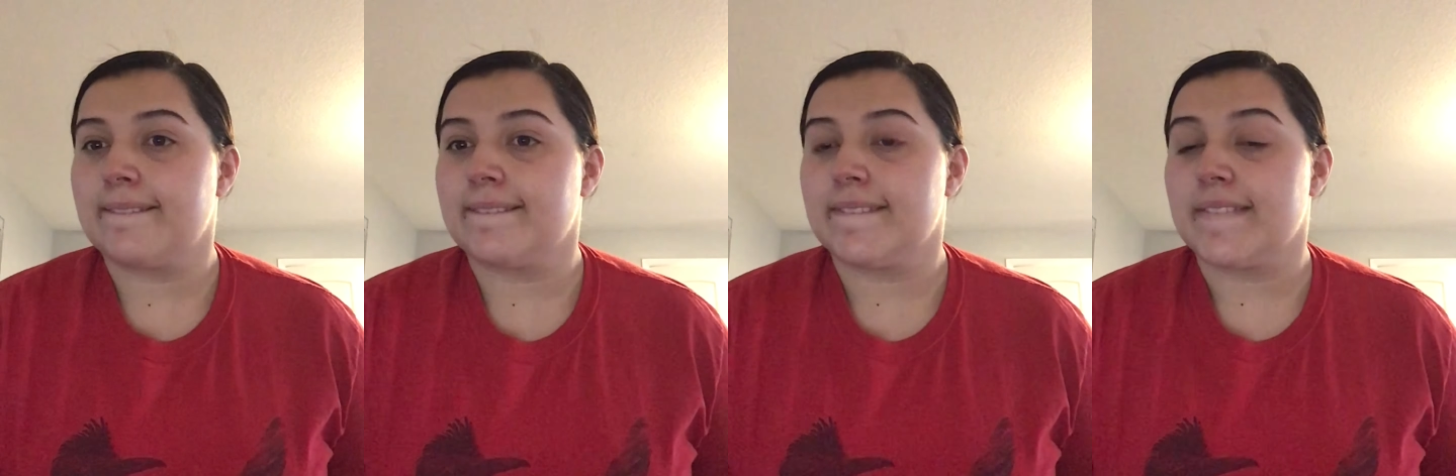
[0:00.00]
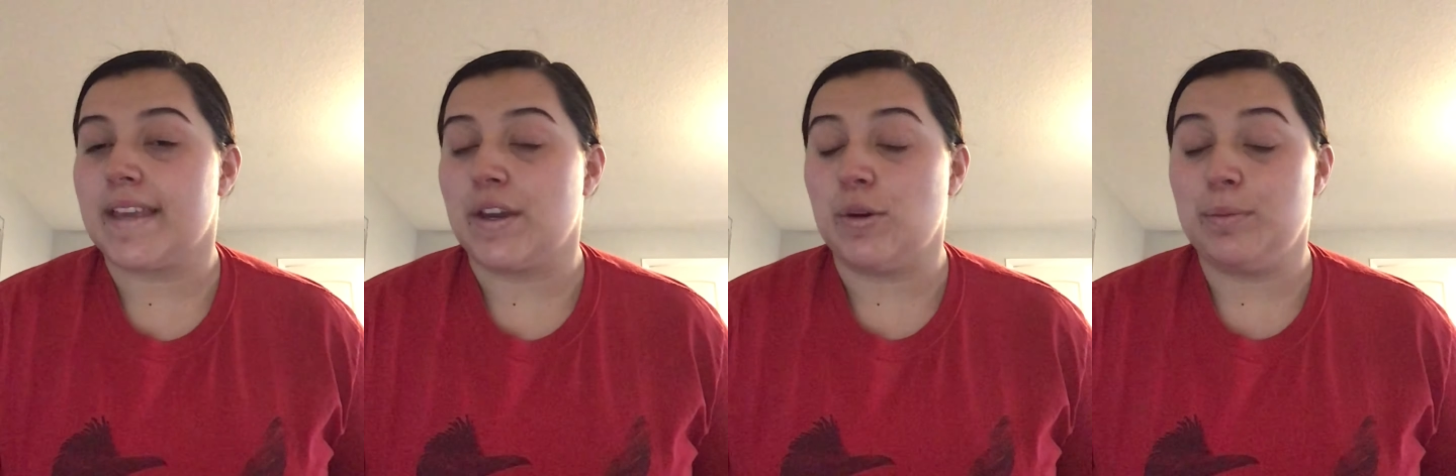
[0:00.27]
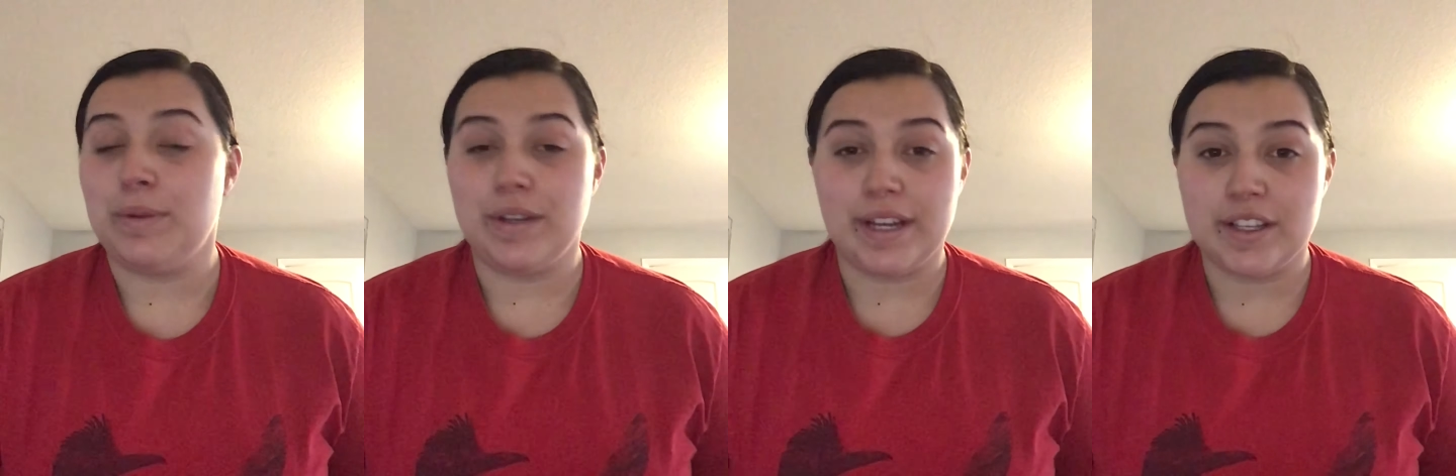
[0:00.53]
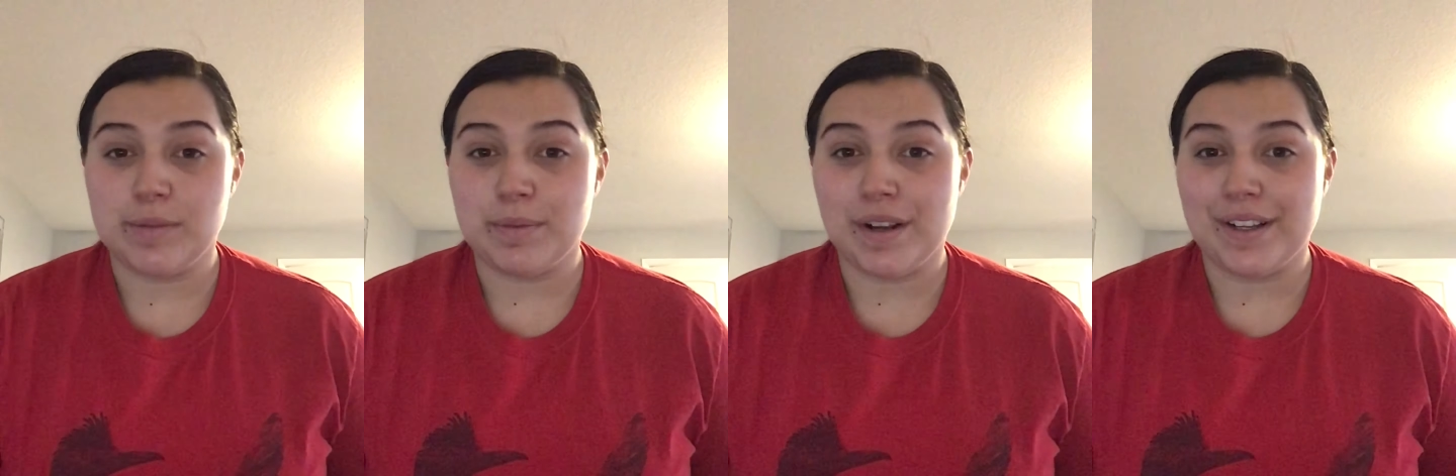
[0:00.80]
I hope you
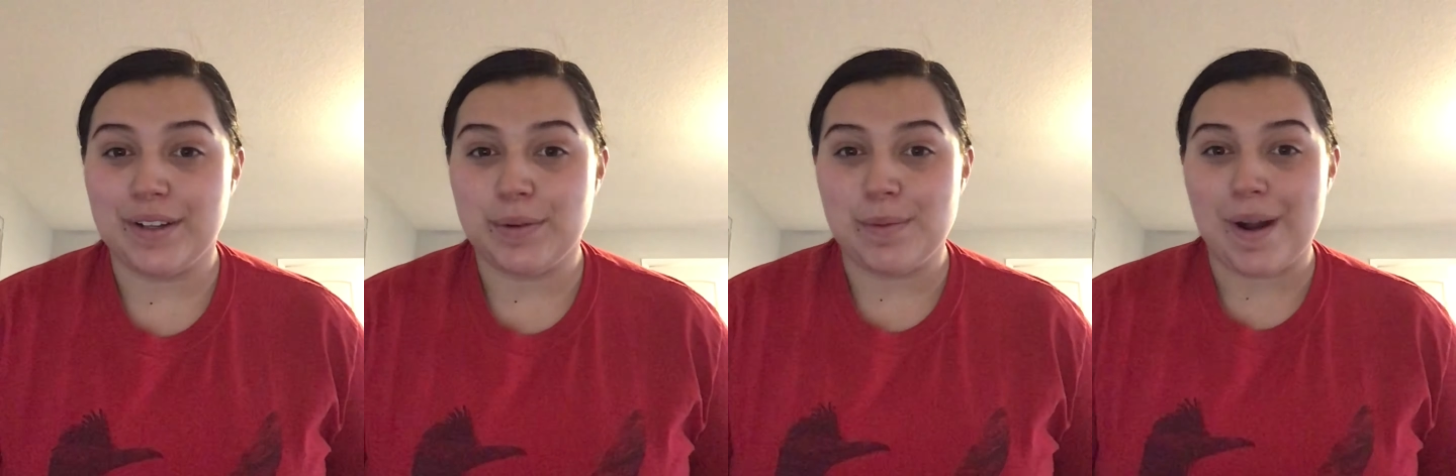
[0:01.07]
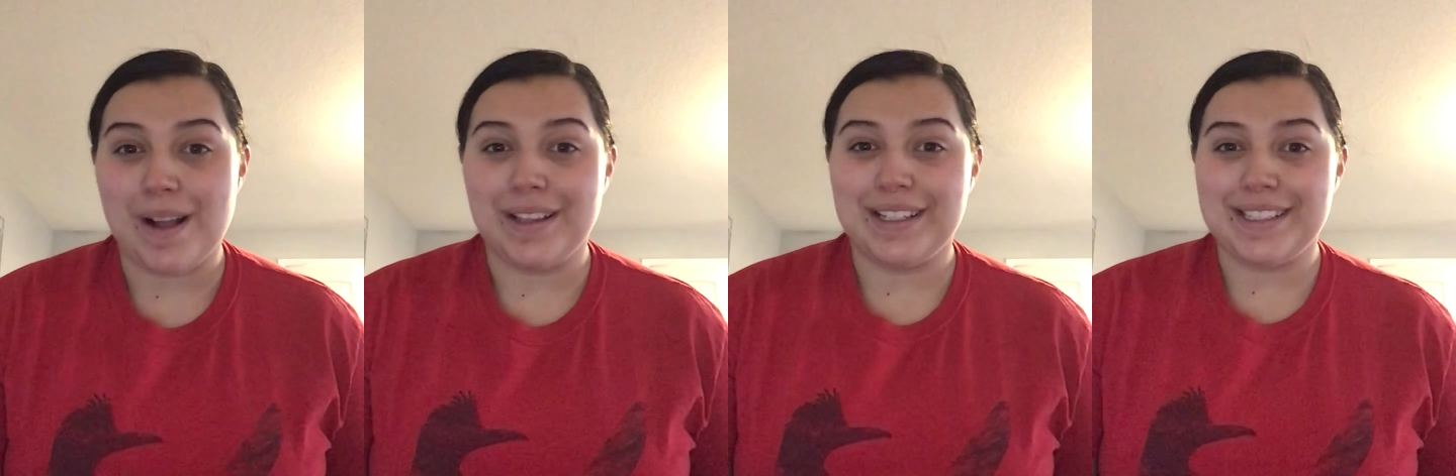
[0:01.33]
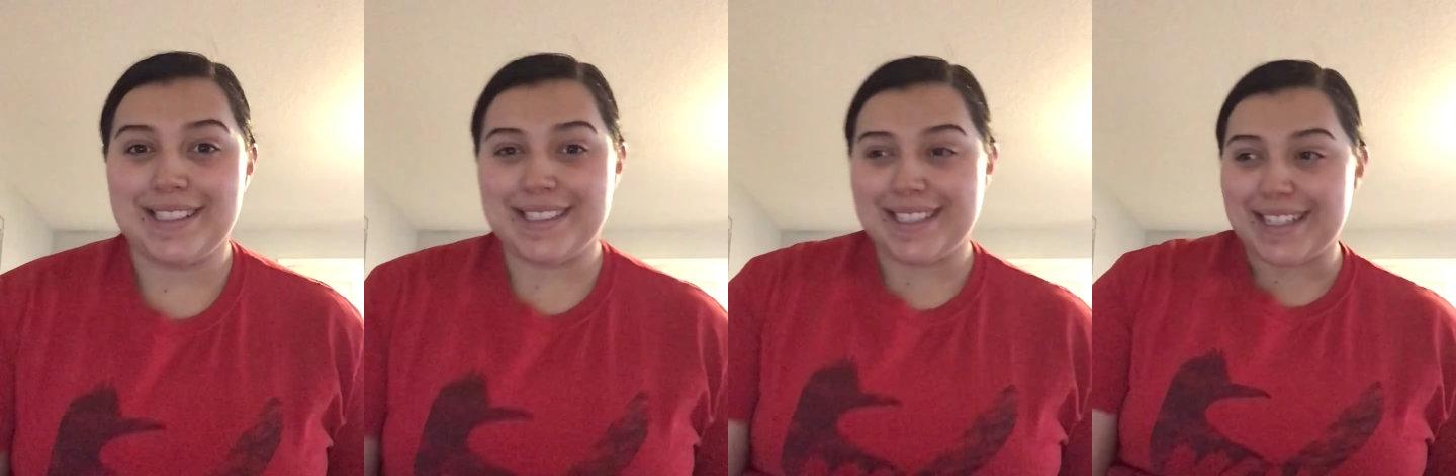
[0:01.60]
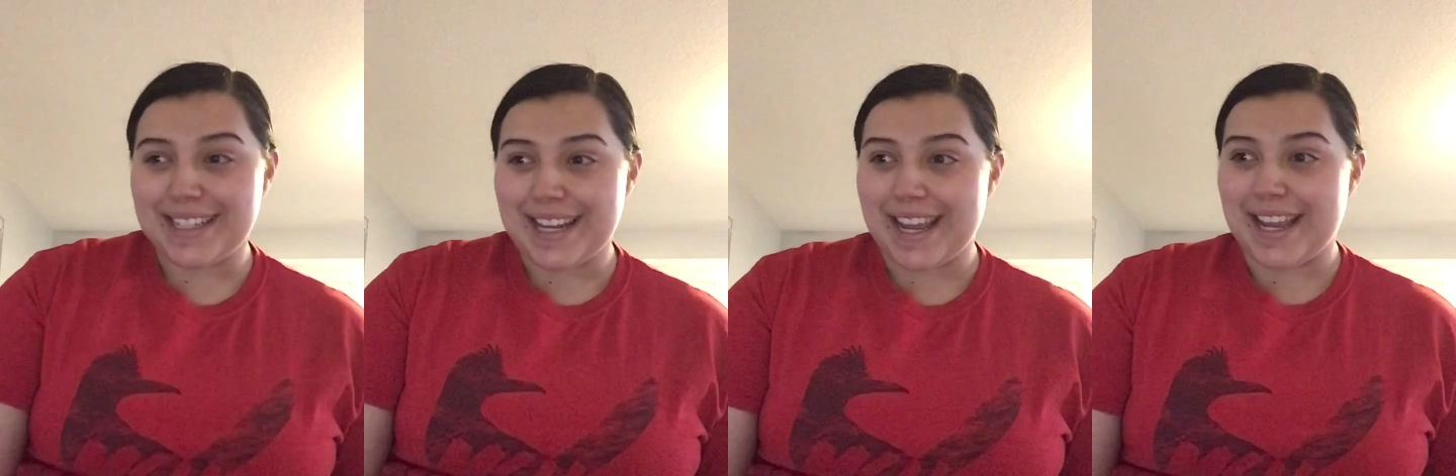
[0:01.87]
guys brought your wallets
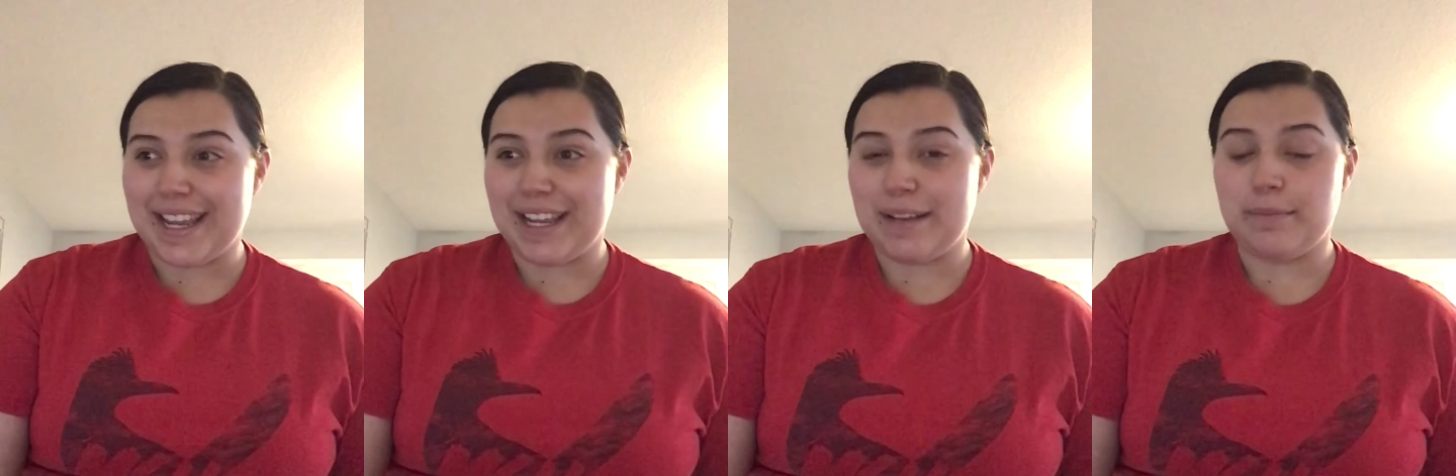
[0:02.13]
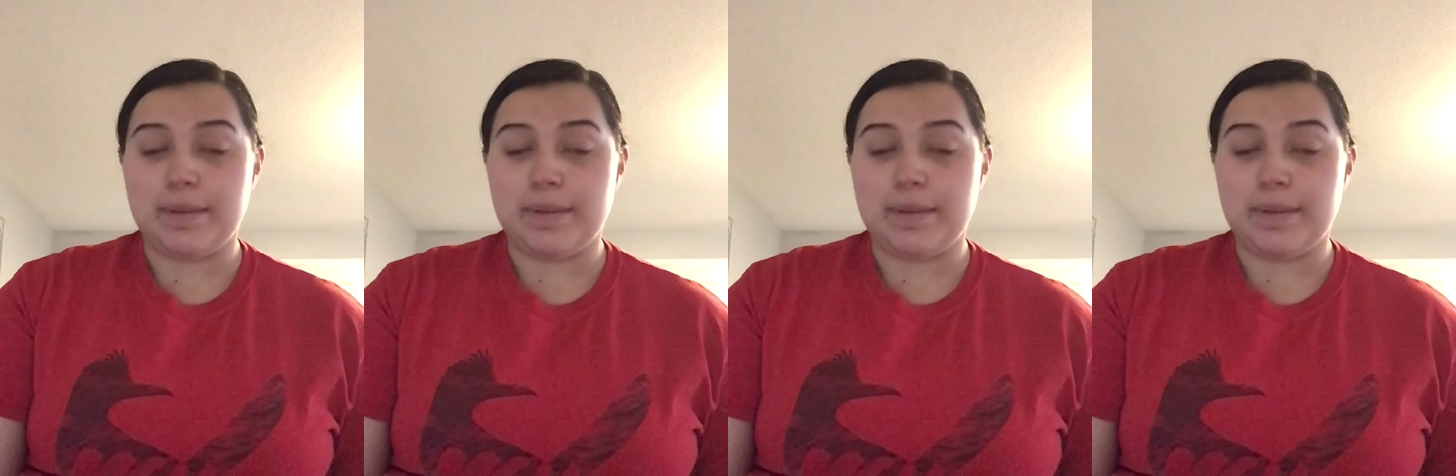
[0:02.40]
today